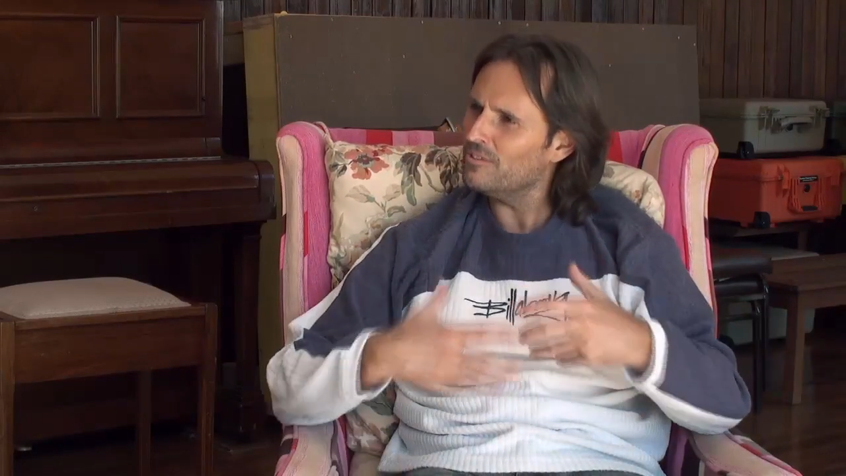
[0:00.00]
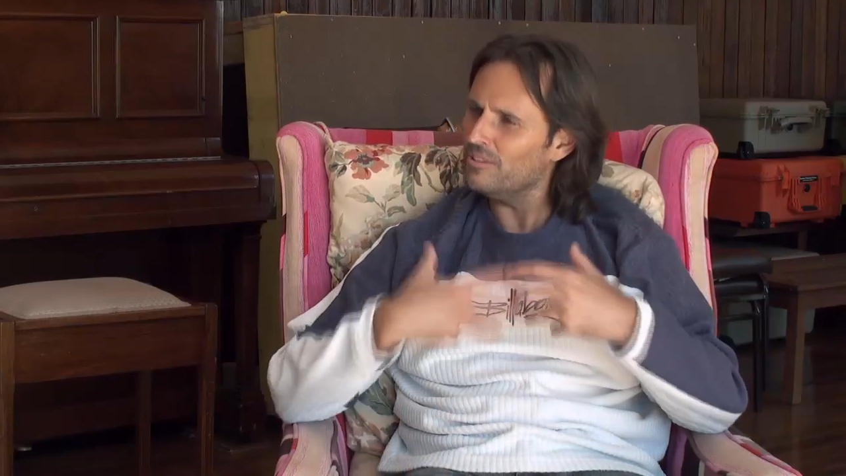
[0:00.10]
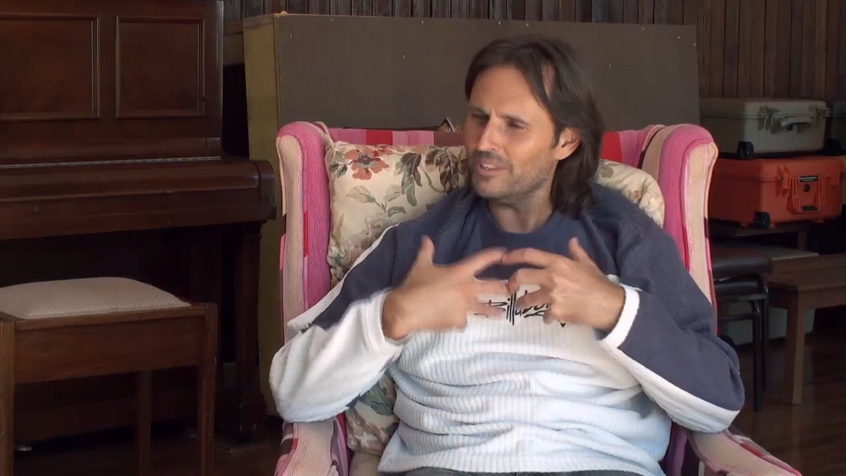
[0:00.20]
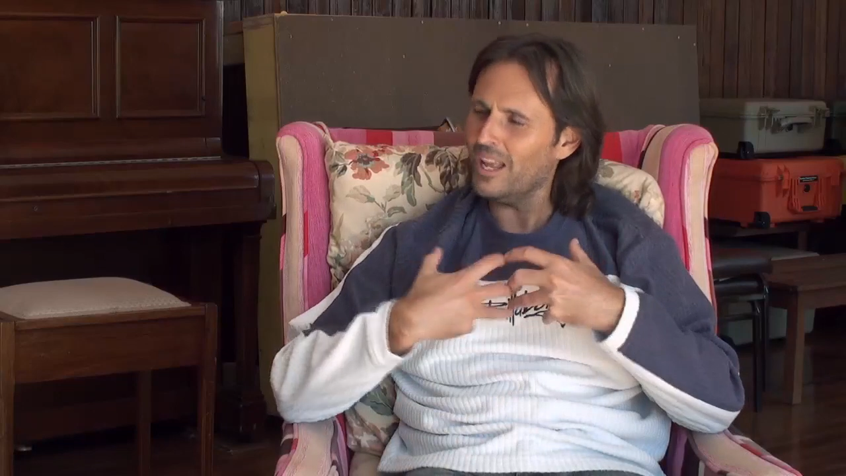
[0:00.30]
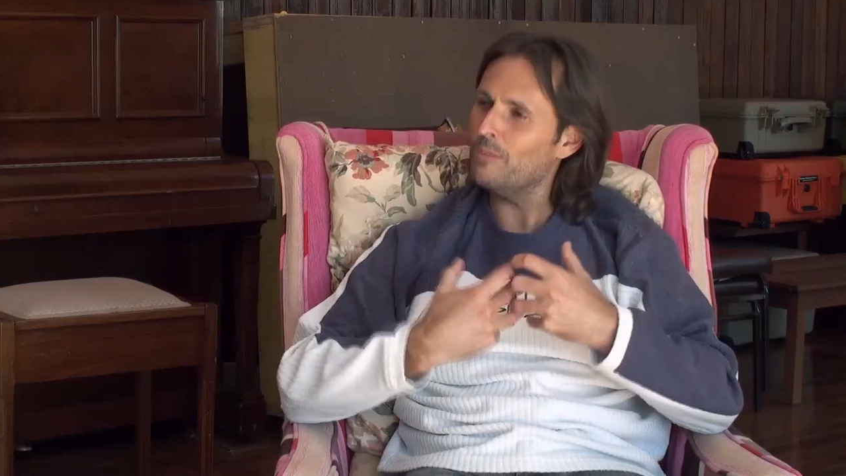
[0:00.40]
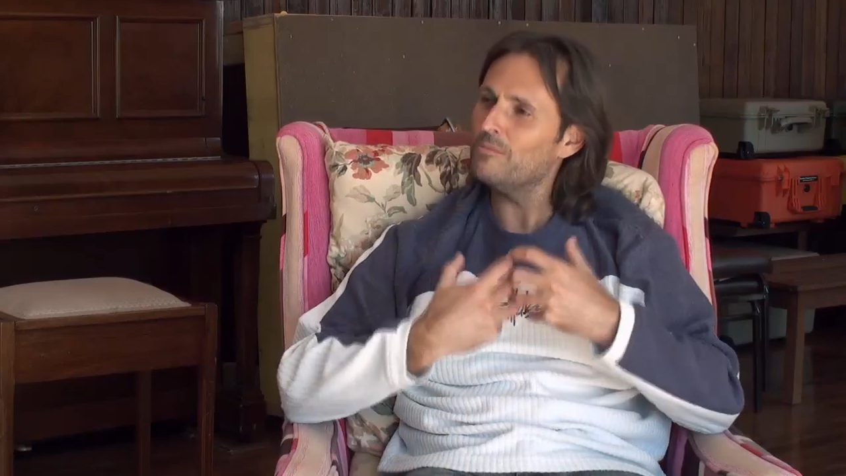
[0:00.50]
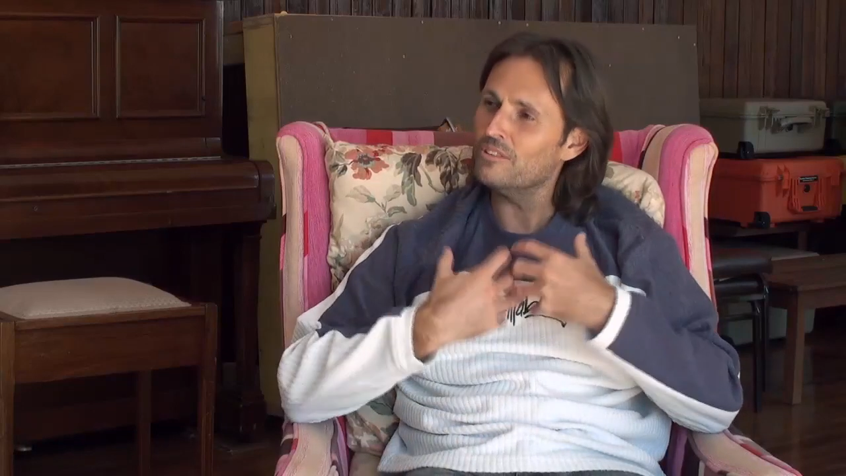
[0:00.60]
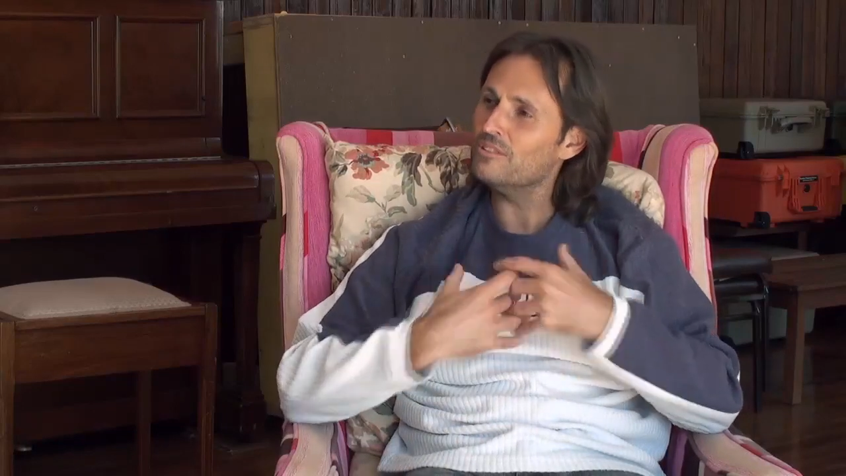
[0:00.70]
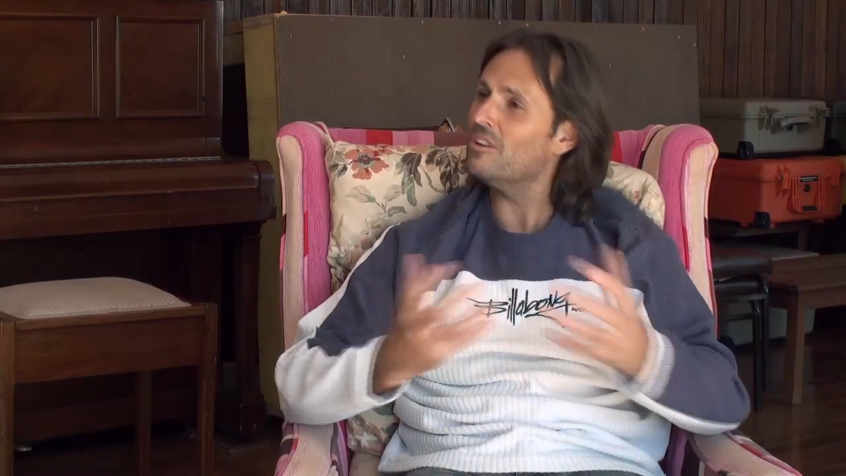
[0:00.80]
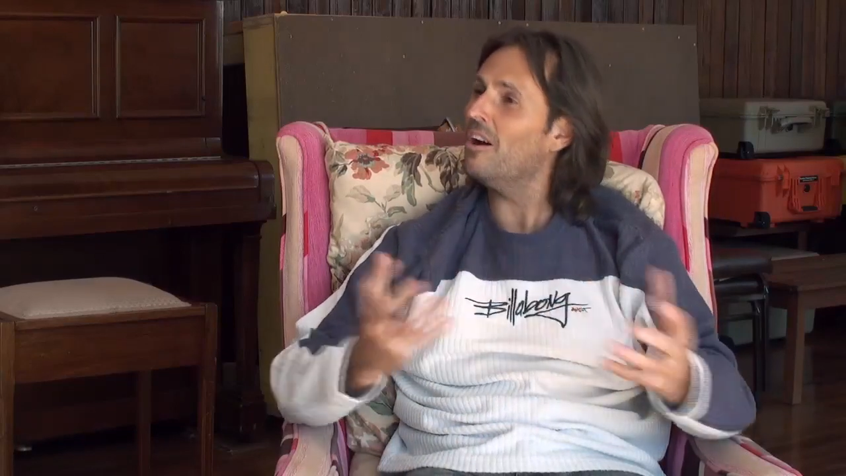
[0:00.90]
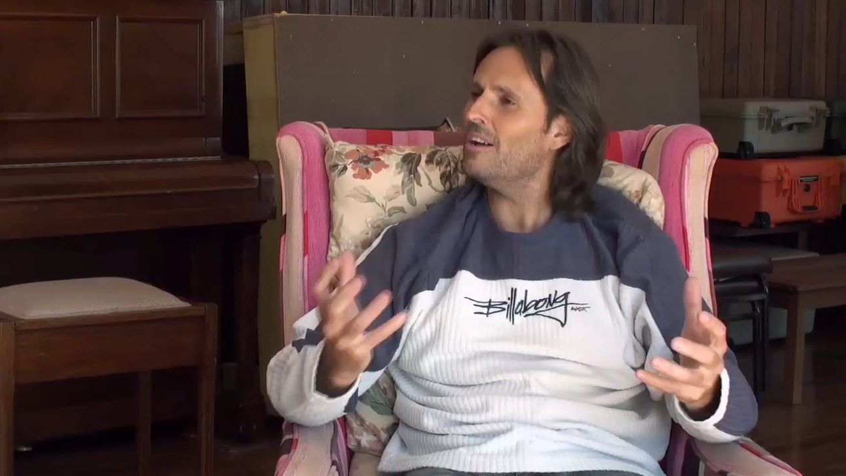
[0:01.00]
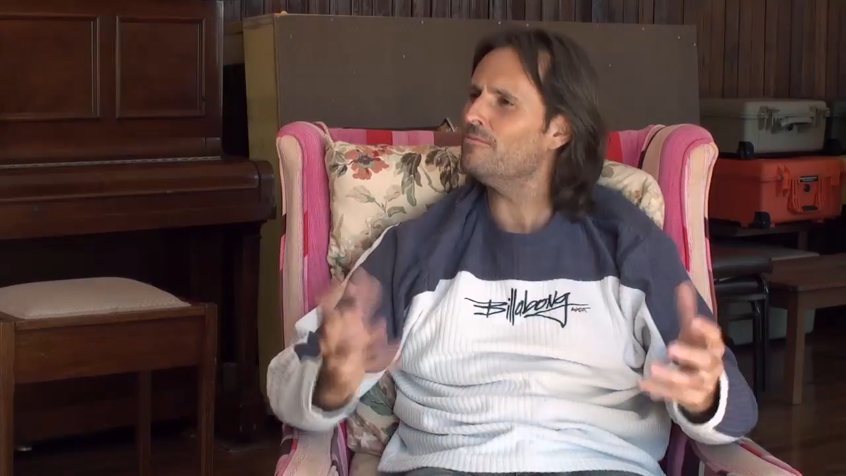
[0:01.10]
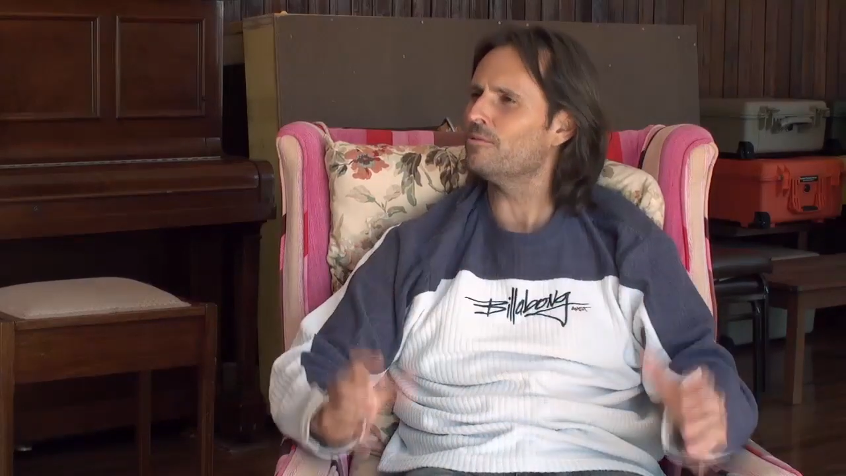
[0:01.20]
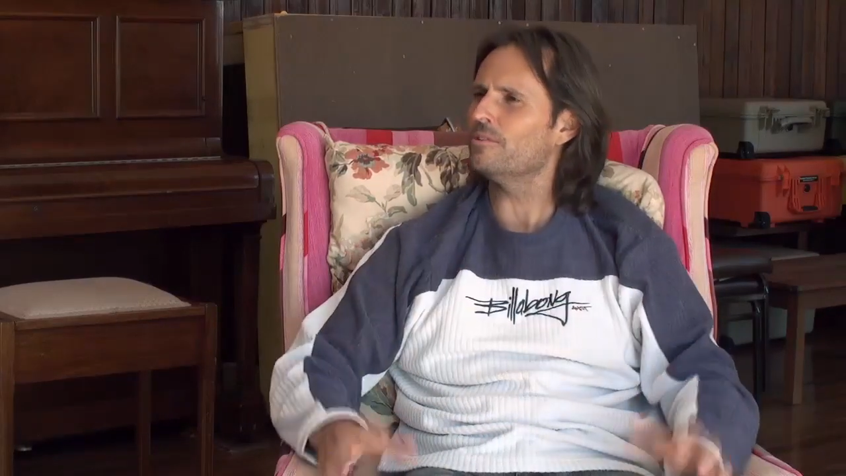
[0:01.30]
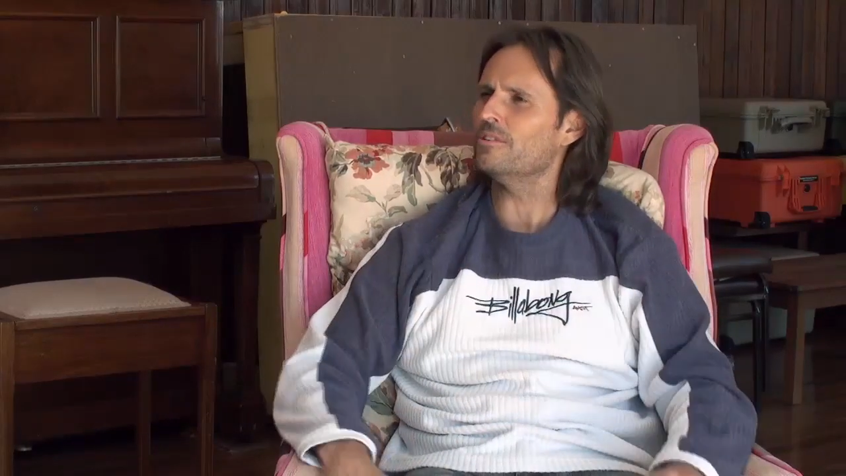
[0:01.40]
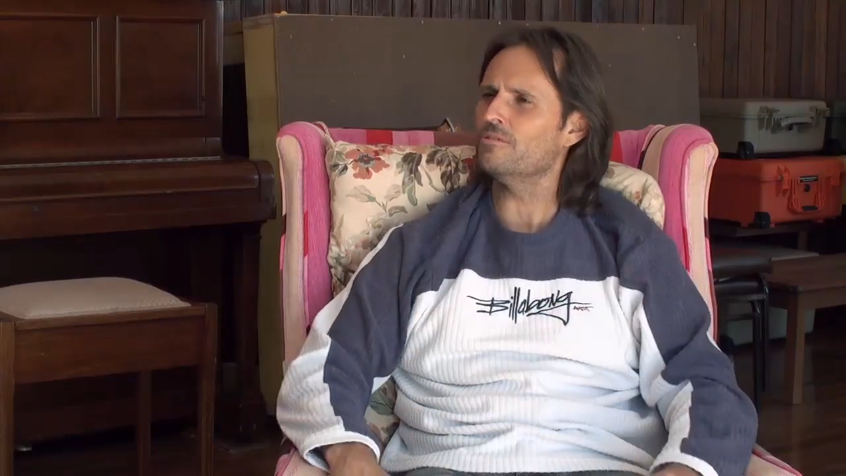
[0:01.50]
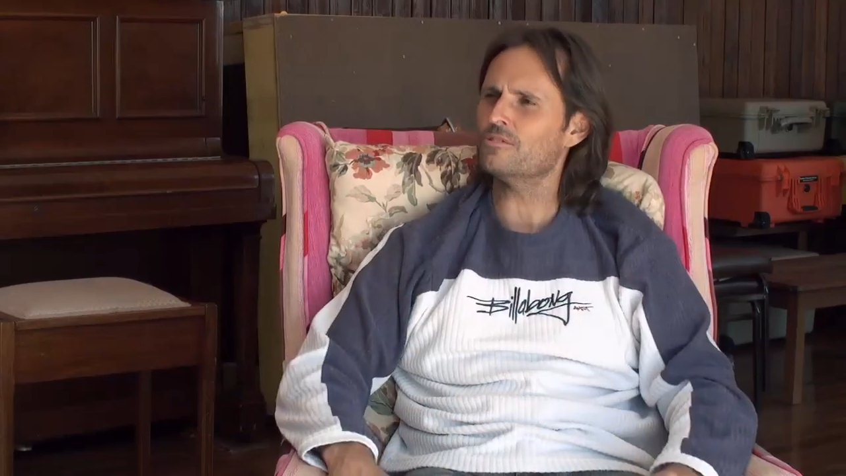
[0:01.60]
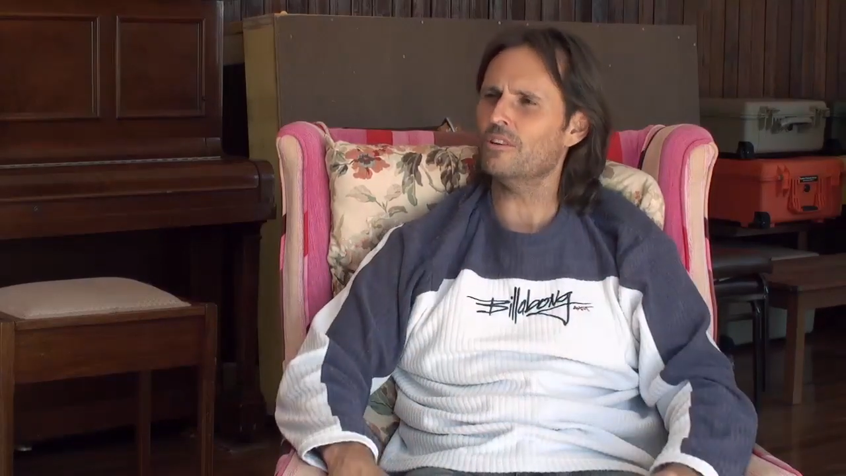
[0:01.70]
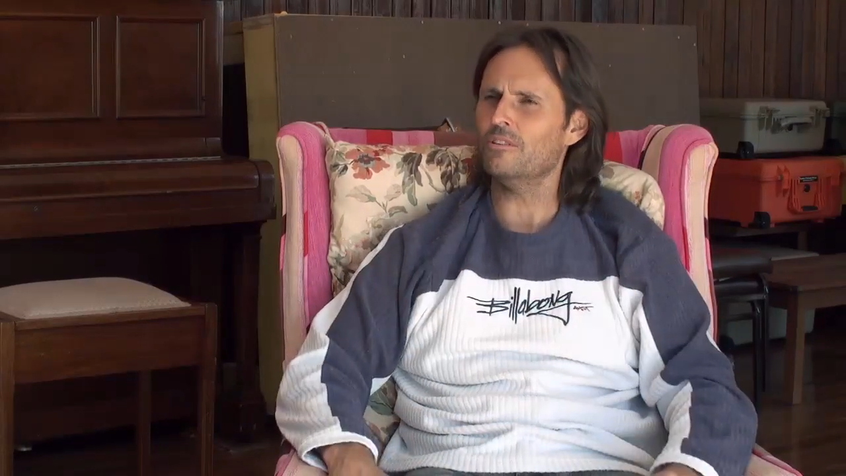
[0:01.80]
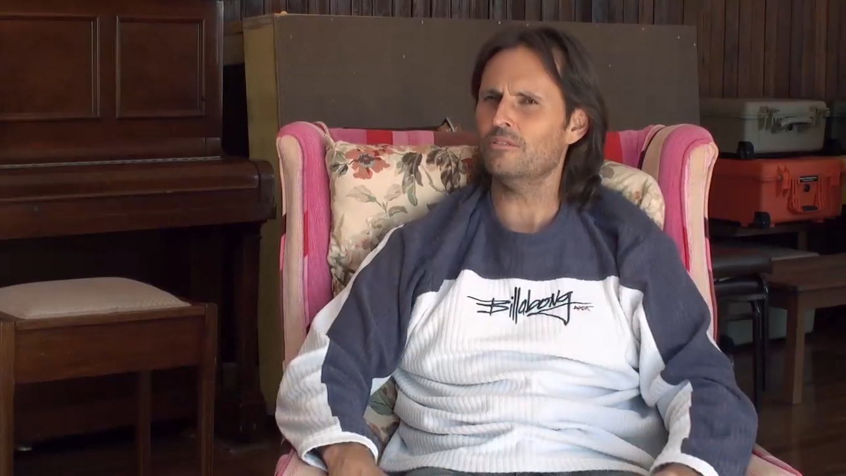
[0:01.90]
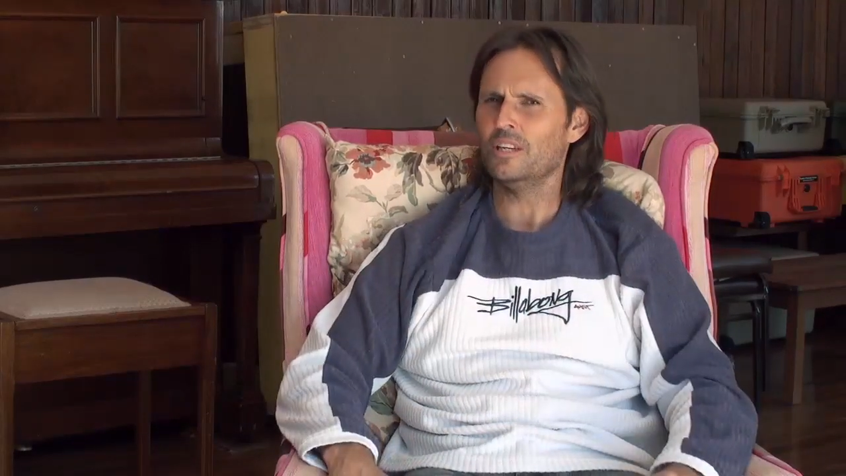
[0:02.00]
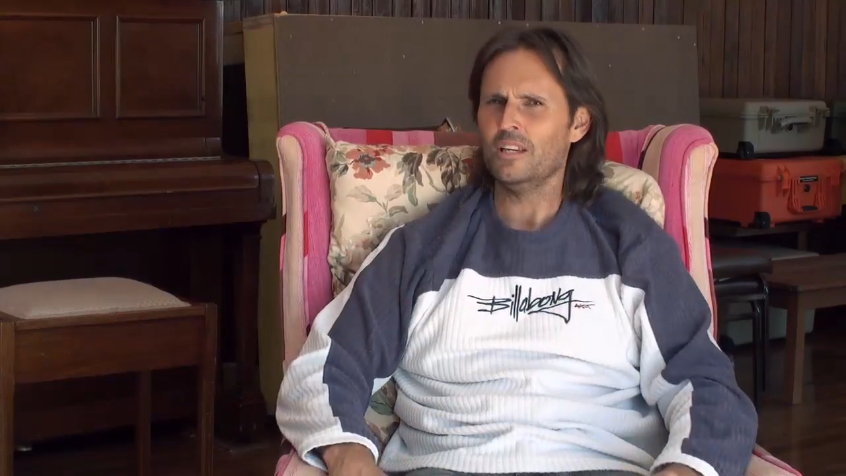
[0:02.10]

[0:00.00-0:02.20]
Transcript: given up the desire for it in your soul.